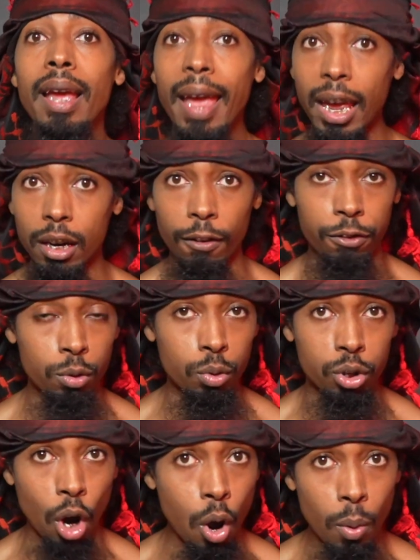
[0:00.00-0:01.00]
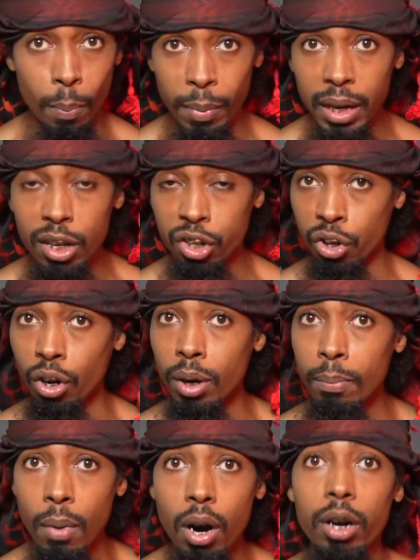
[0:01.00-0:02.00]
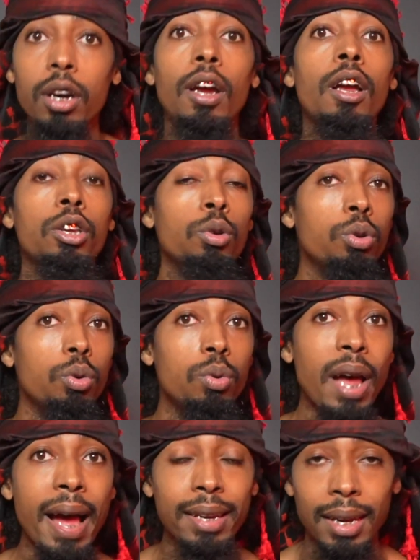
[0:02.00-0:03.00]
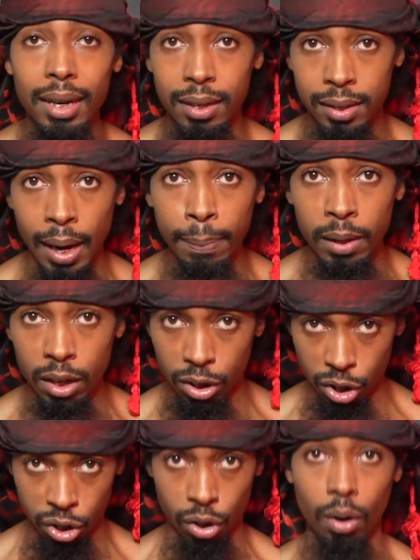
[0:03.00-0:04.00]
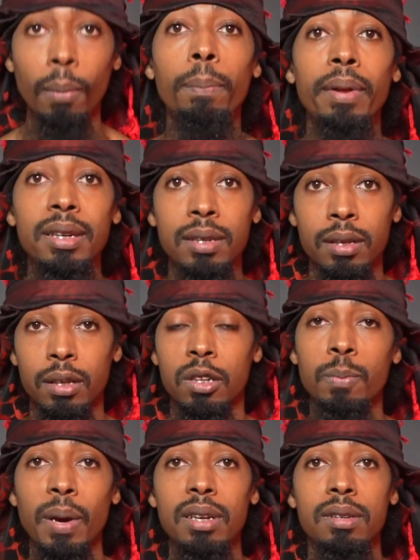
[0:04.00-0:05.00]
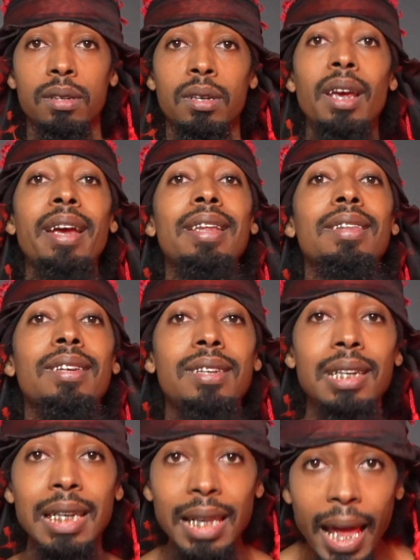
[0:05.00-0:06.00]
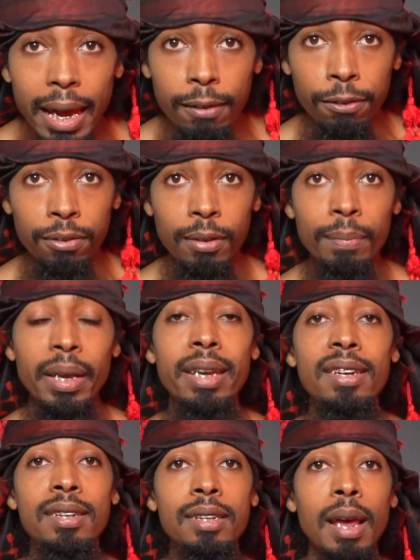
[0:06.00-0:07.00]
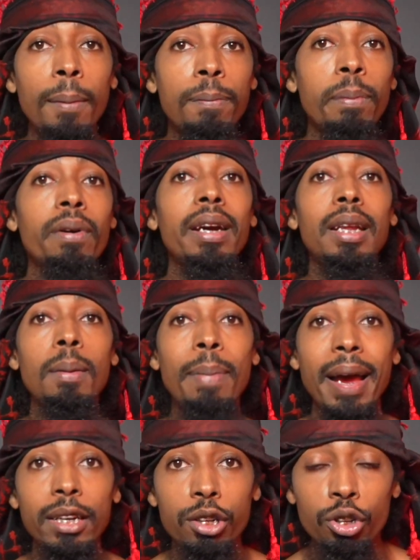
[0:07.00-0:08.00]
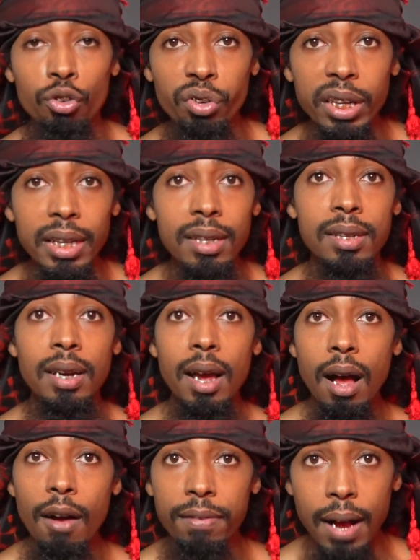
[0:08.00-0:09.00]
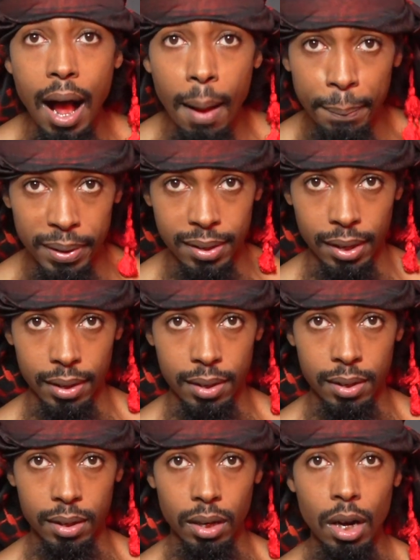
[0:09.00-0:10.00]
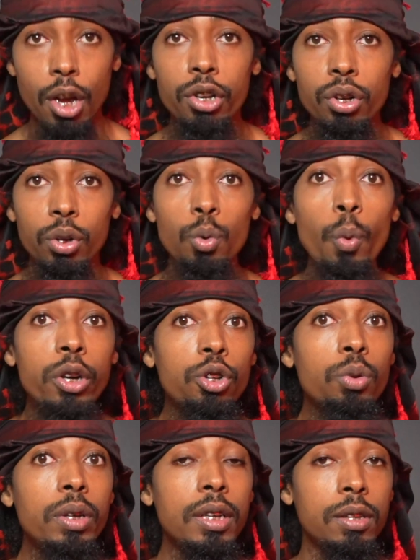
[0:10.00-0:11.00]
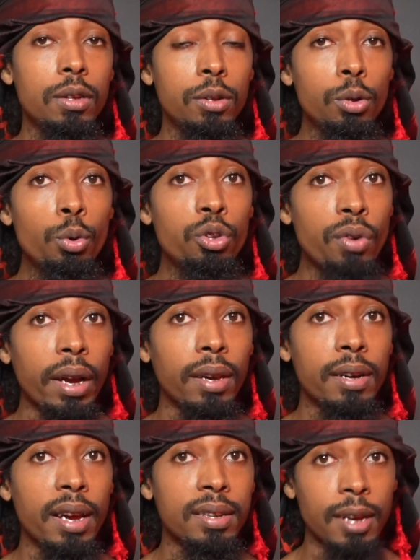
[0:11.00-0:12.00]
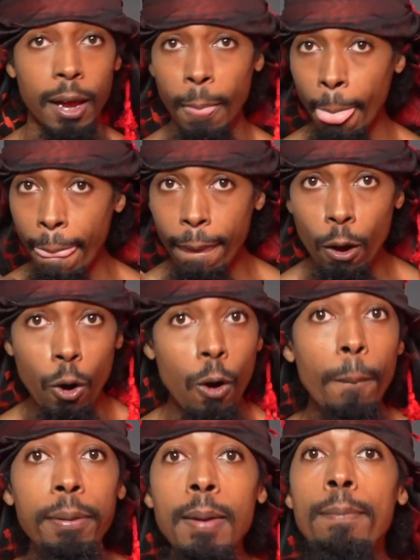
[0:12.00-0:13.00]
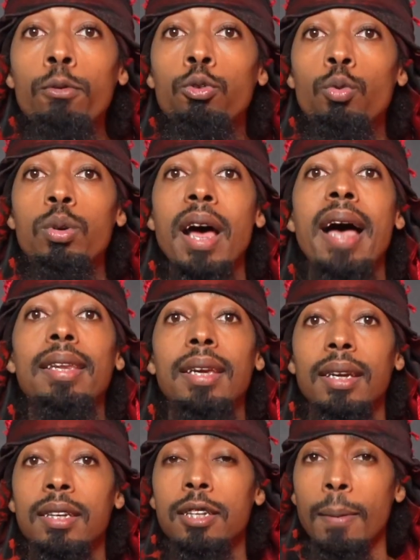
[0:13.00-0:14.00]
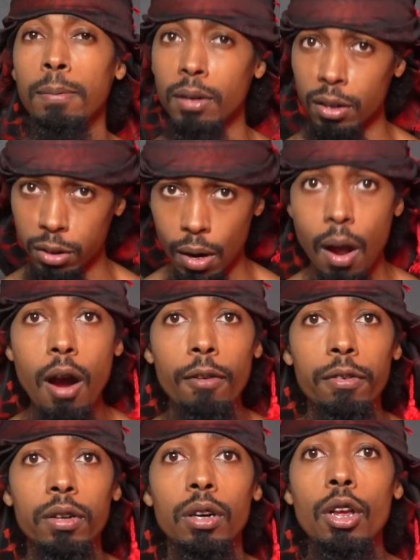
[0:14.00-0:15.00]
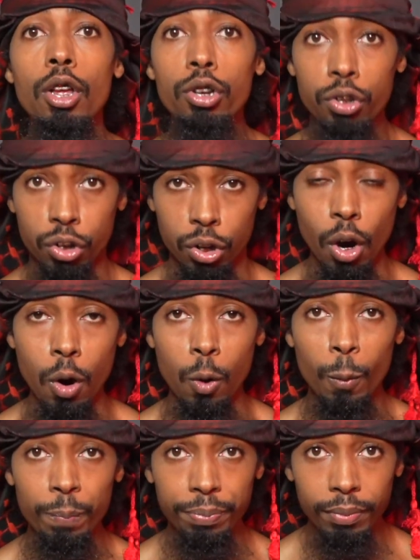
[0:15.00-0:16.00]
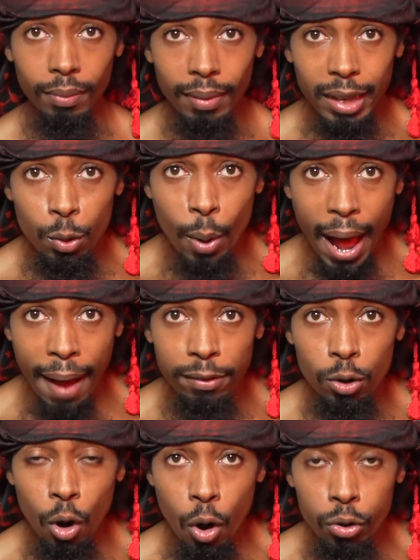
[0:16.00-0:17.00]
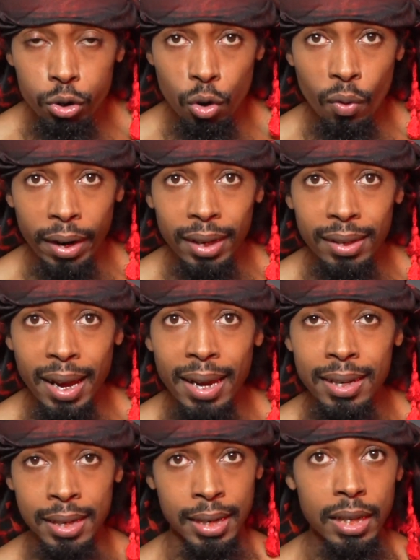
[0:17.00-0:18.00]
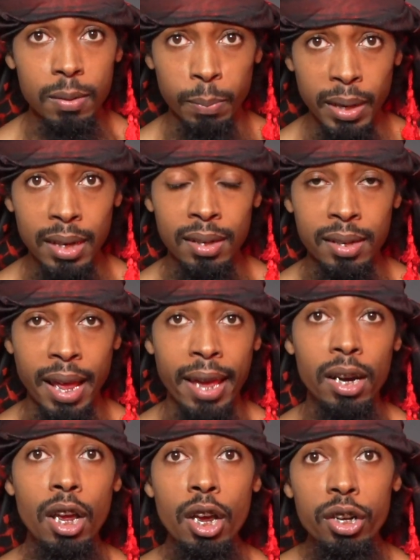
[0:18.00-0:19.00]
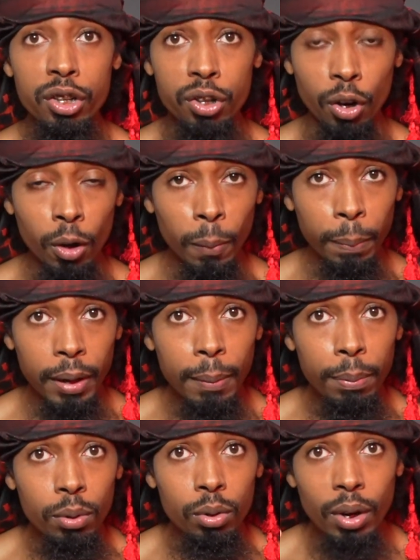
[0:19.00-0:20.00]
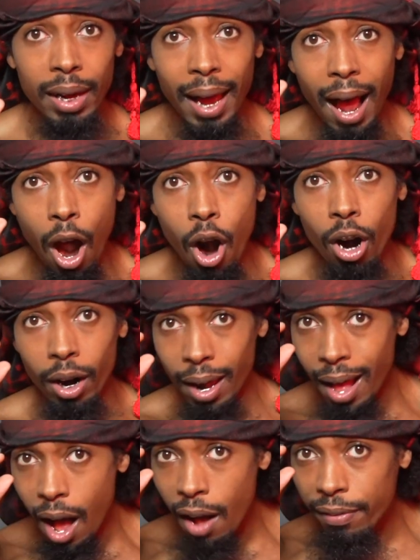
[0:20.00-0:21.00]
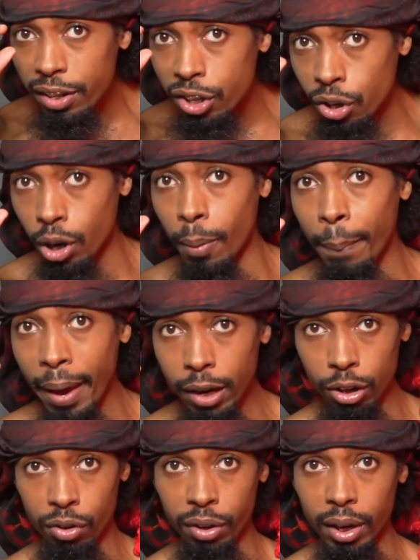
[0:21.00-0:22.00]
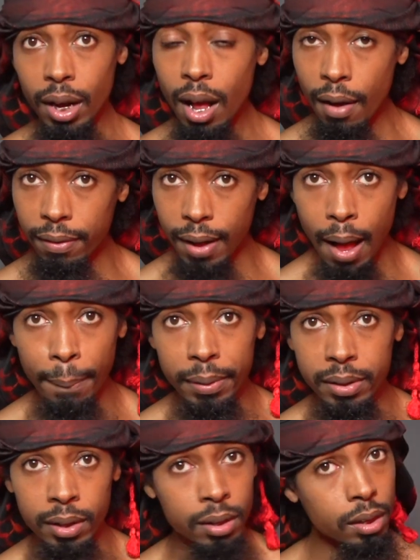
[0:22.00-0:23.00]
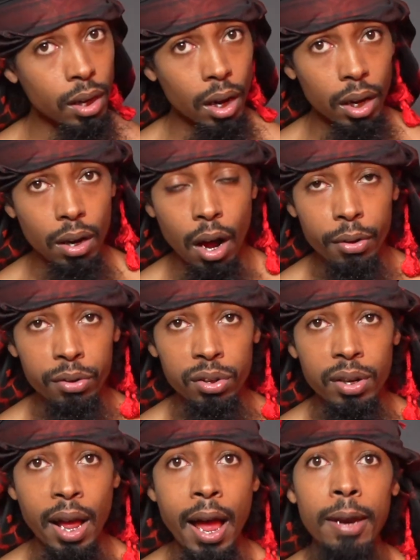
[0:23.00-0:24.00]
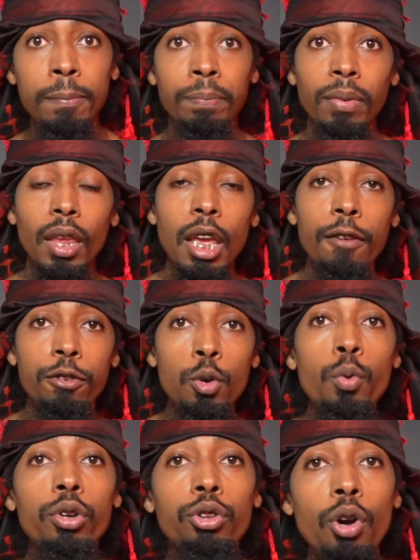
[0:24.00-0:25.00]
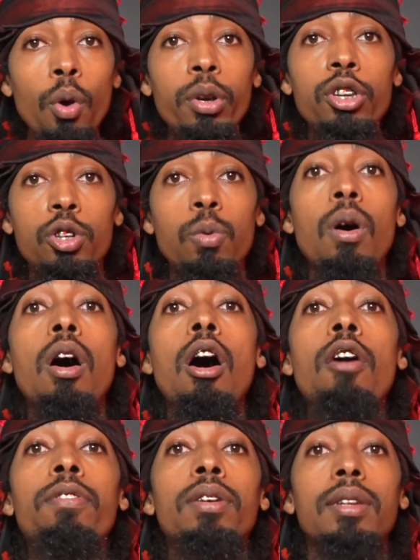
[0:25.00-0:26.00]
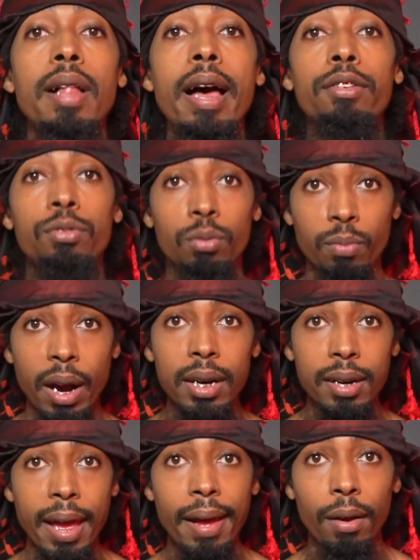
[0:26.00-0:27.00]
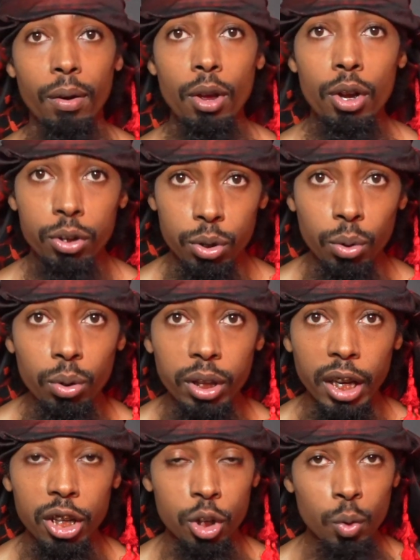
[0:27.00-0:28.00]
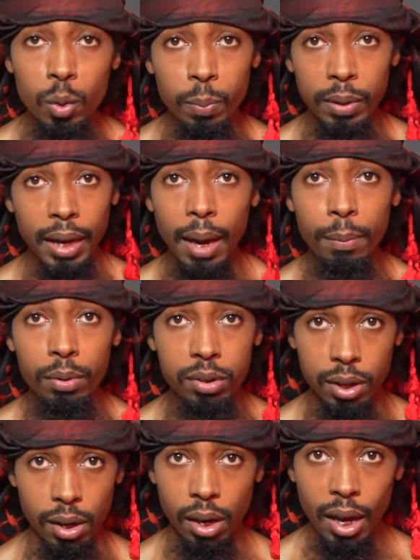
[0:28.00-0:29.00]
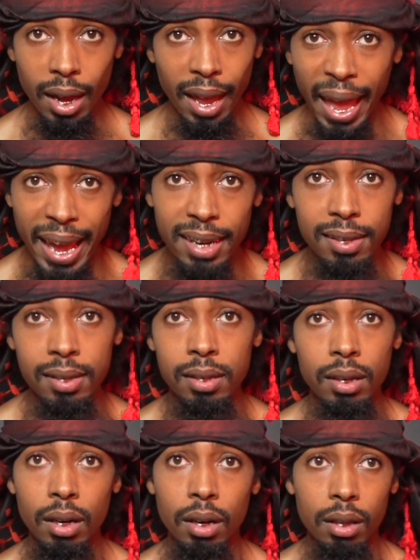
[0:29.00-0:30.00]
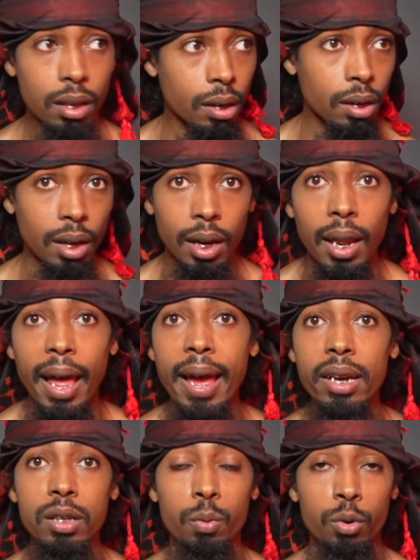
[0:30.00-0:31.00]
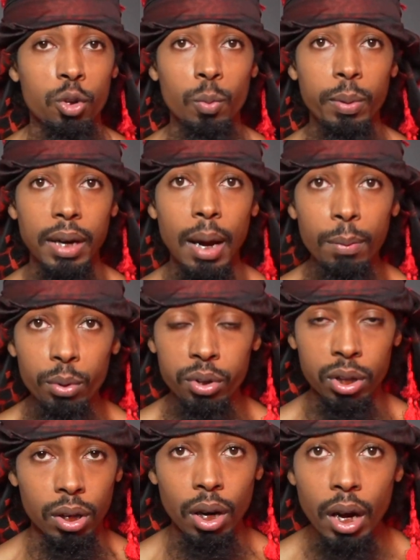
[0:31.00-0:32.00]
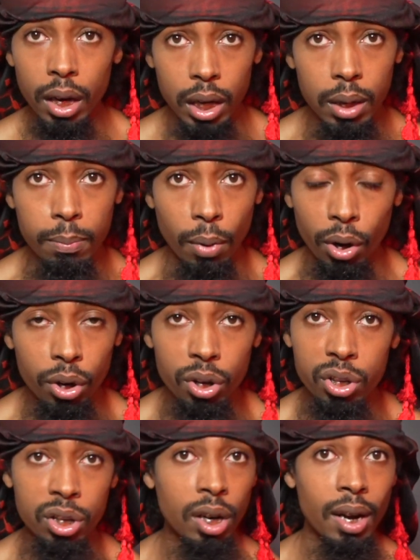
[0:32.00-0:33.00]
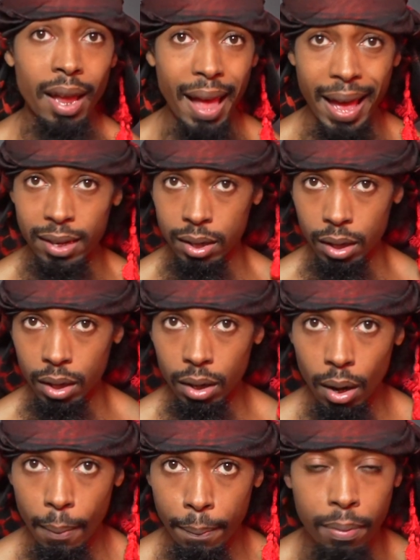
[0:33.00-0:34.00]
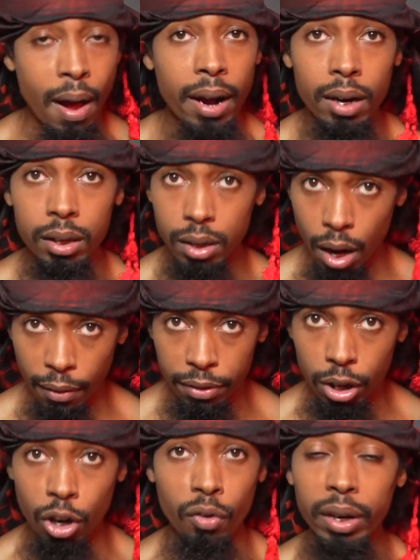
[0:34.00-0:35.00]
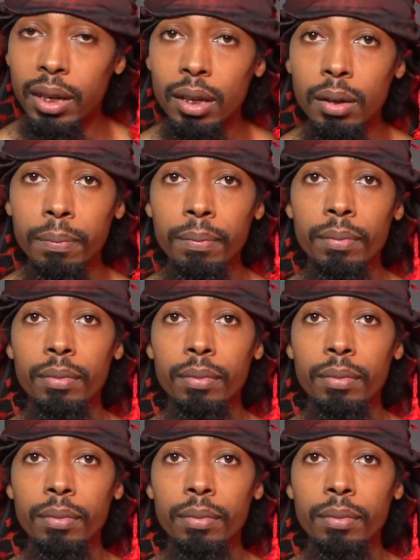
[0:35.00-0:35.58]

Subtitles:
And if you don't meet a certain mark, you do not get accepted into certain places and spaces. This is life, separating by degrees of competence. So what you need to do is recognize that all people do not get accepted into Harvard. So you have to also recognize this means that certain people are of a certain pedigree of competence and others are not. If you were thrown into a Harvard classroom right now, do you think you would be able to ace the class? Would you be able to emerge as a product of the curriculum?